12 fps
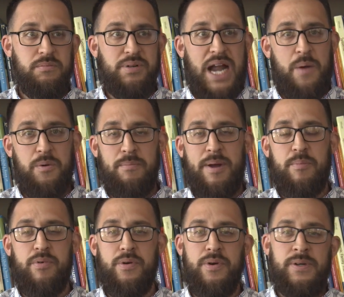But I
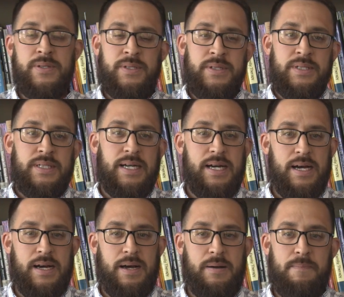remember
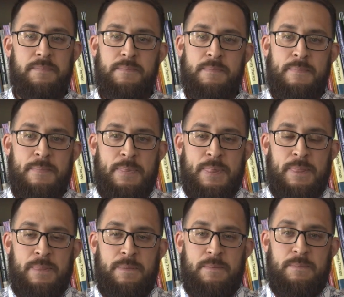uh,
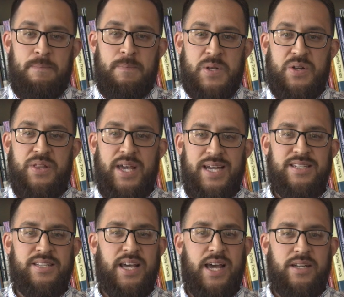near the end
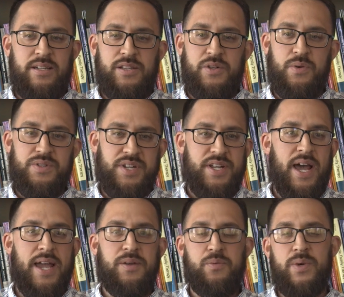of that, there was a
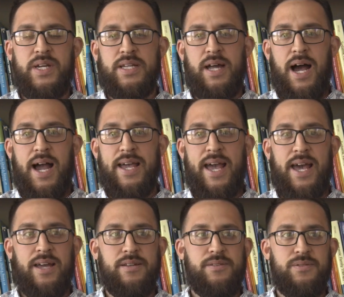night when I
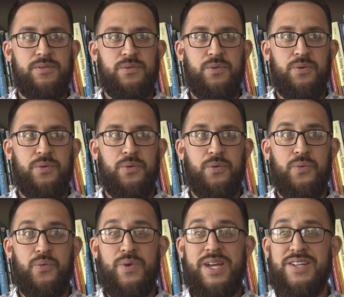had
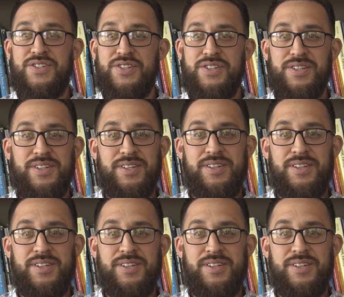reached